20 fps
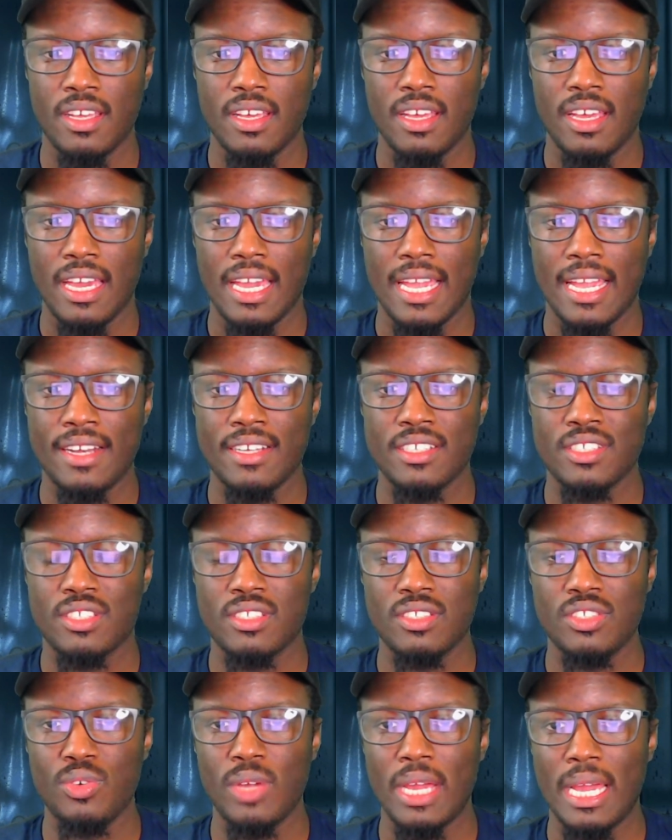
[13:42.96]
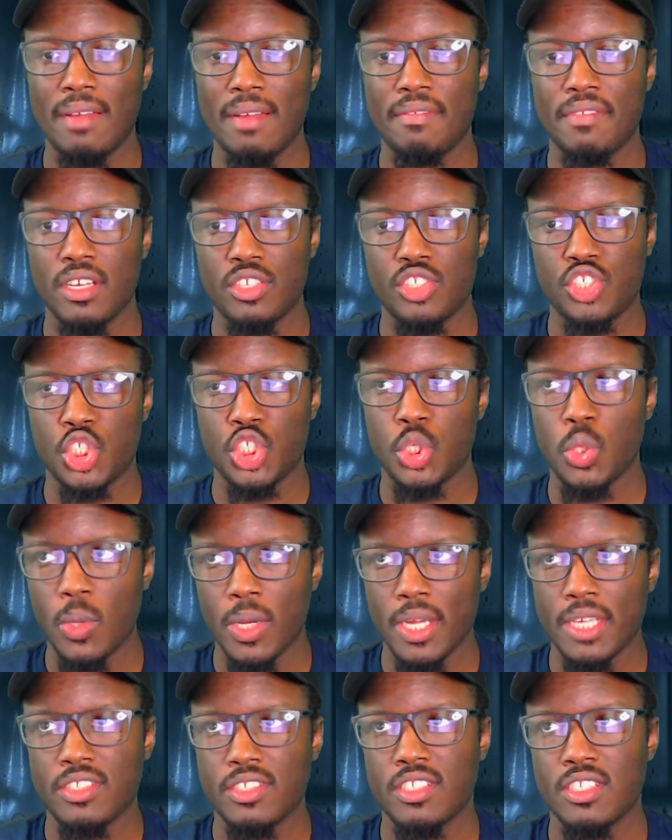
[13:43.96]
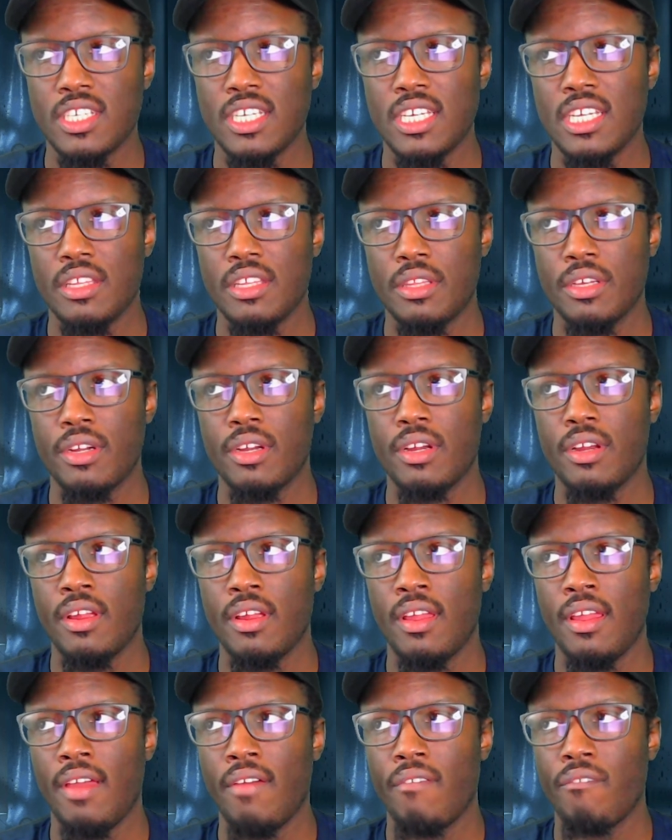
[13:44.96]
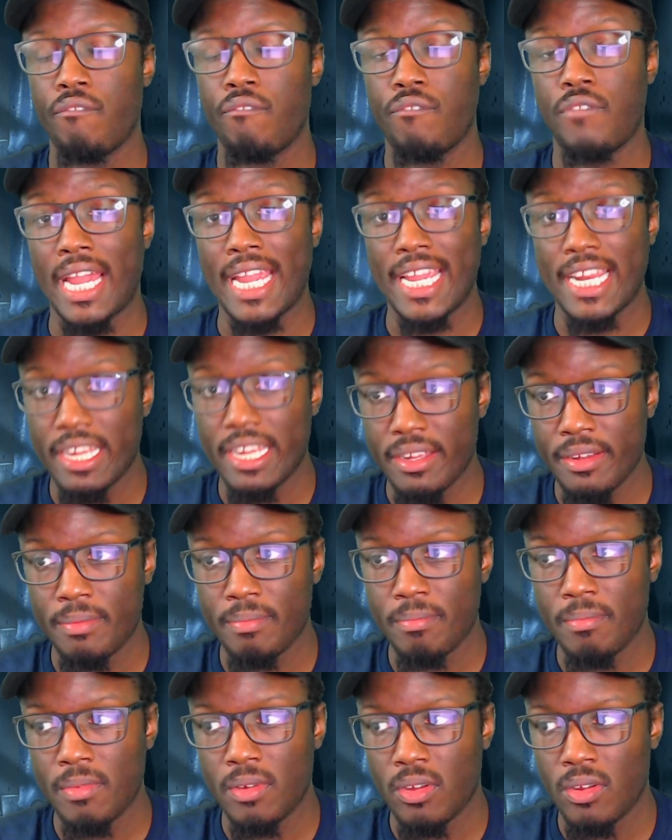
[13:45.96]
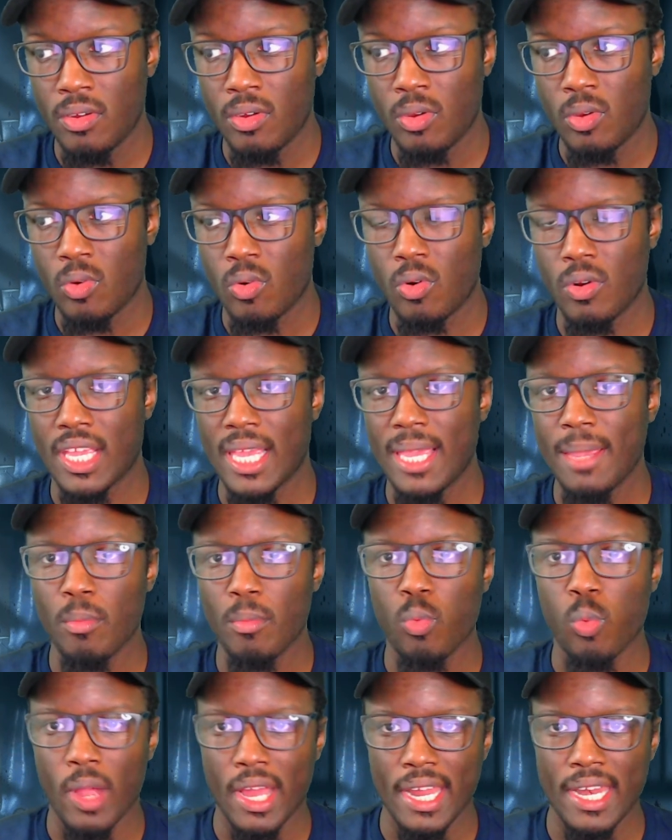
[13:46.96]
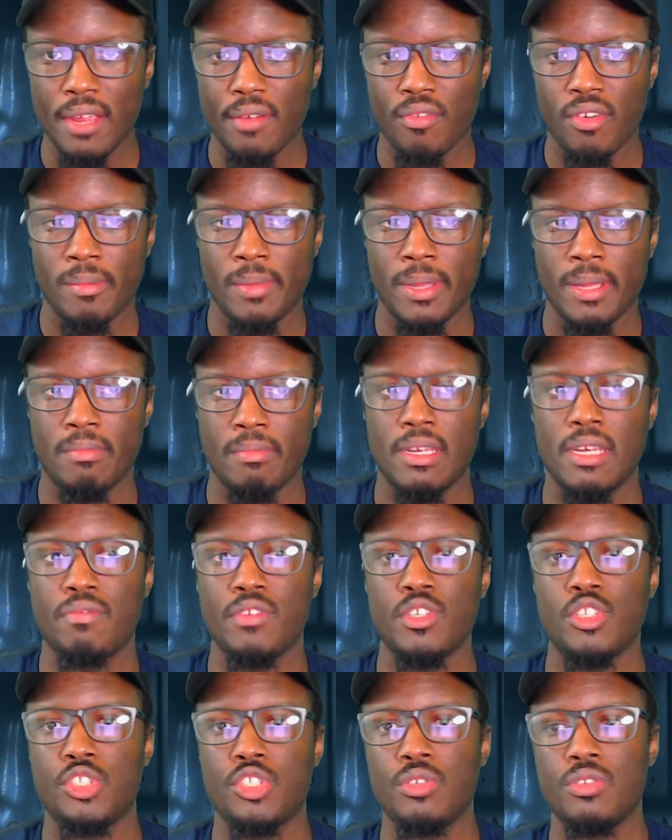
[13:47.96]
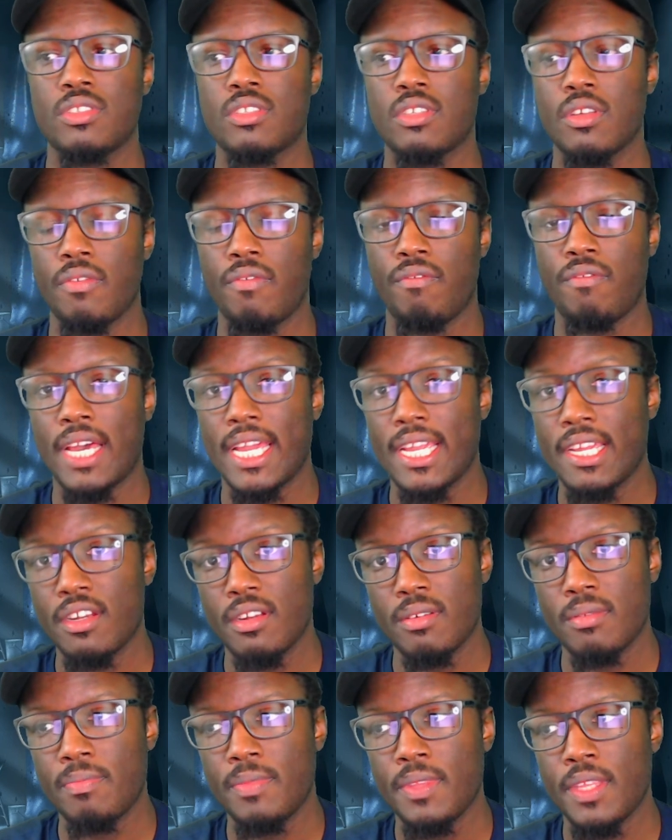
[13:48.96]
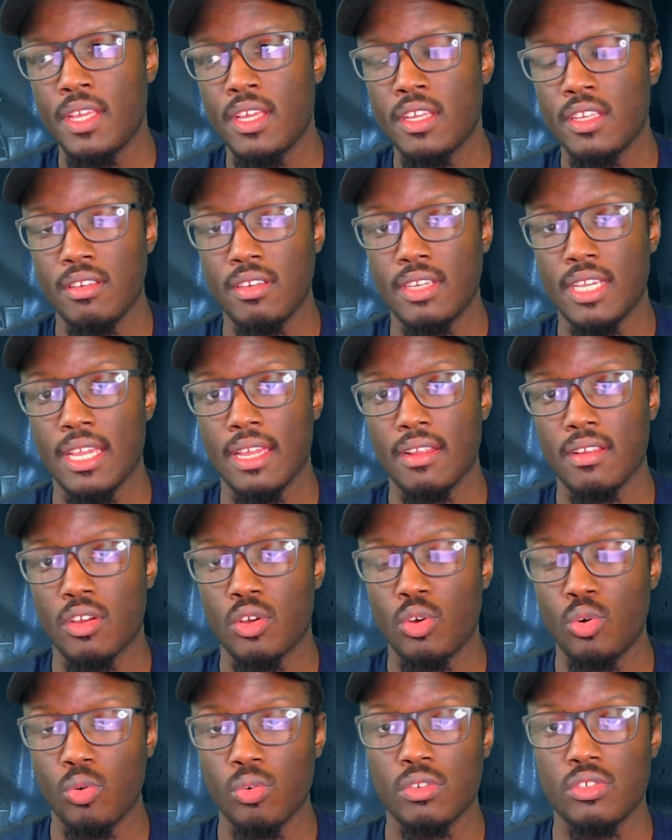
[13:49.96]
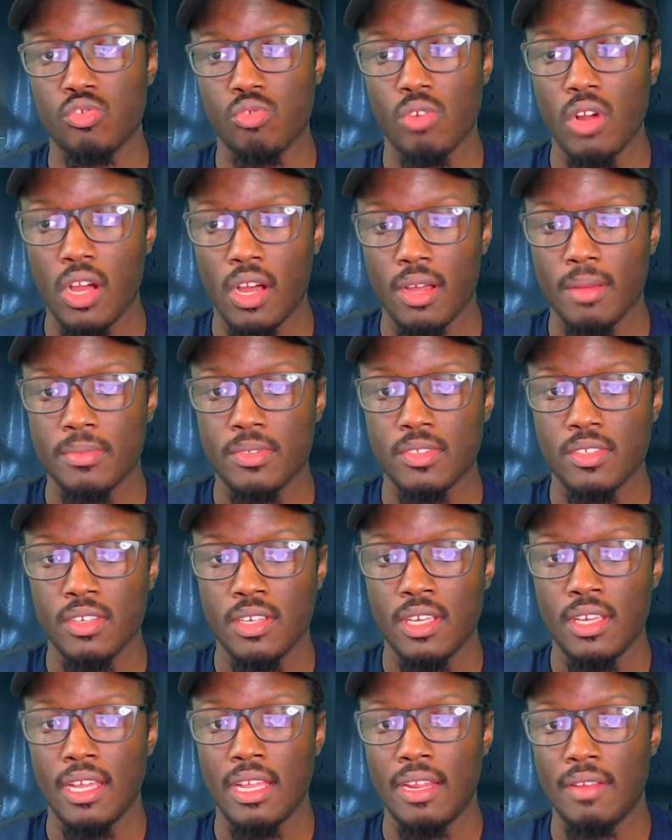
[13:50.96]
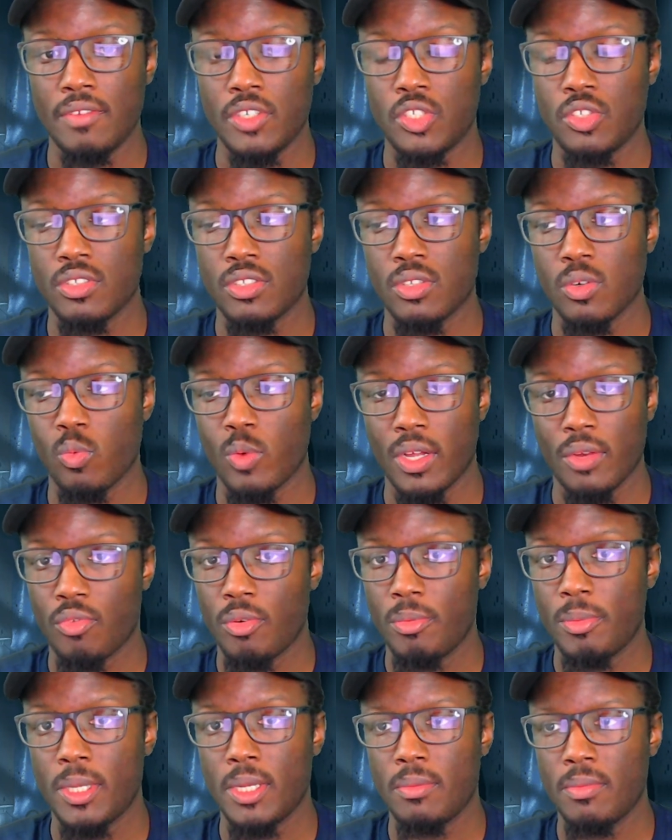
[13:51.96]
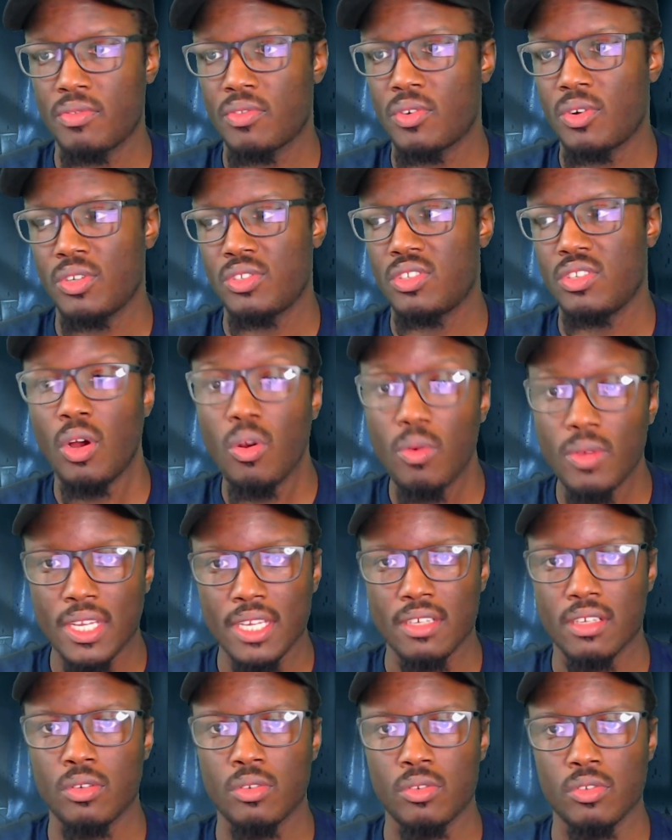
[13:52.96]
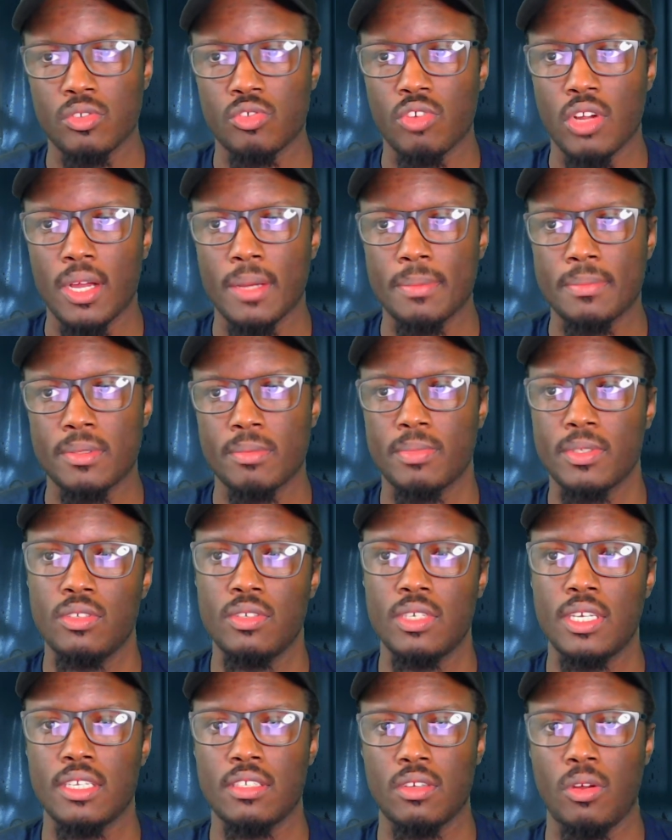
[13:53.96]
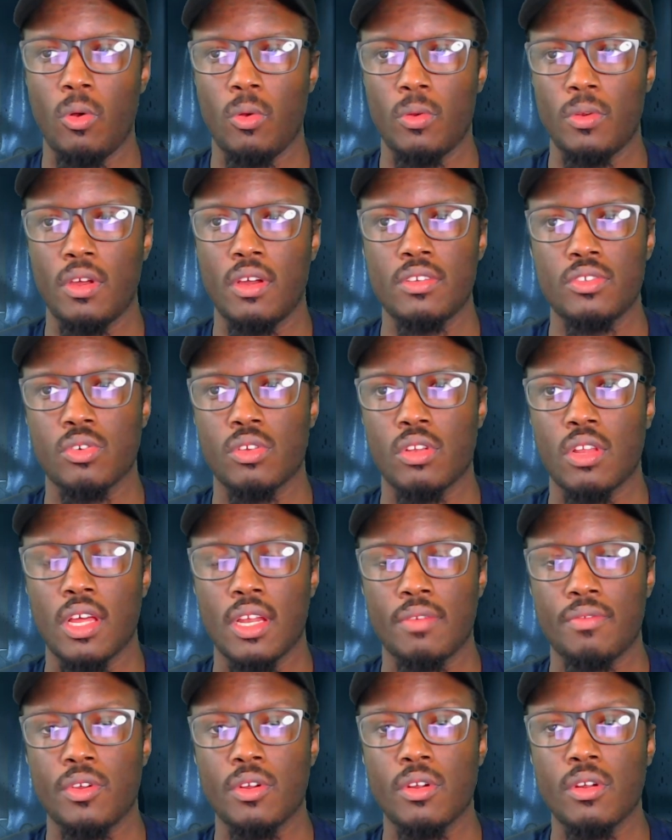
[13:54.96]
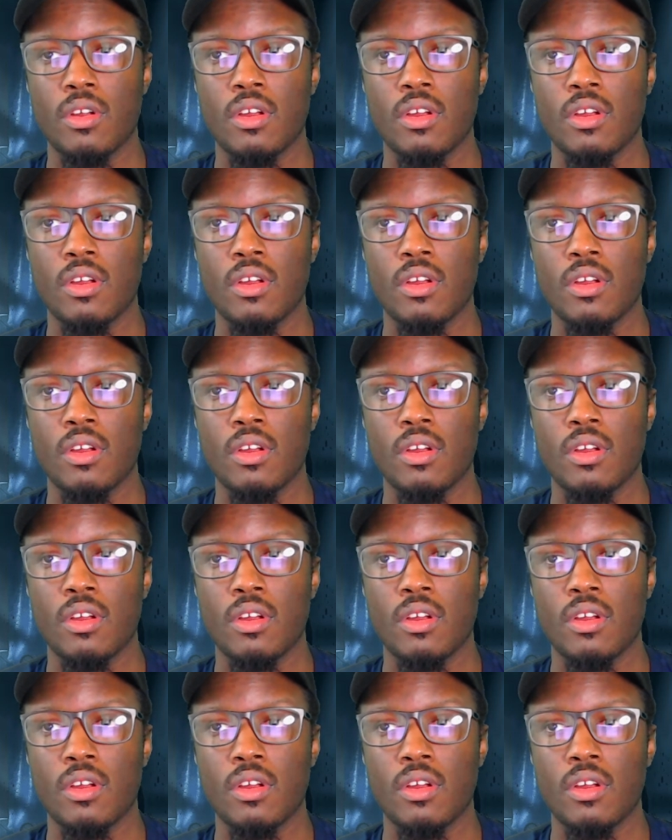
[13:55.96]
And you have a choice to either fight him or keep running from him. And if you choose to fight him, you get cool drops. And if you choose to run from him, of course you don't get cool drops, but you get to hold on to a lot of your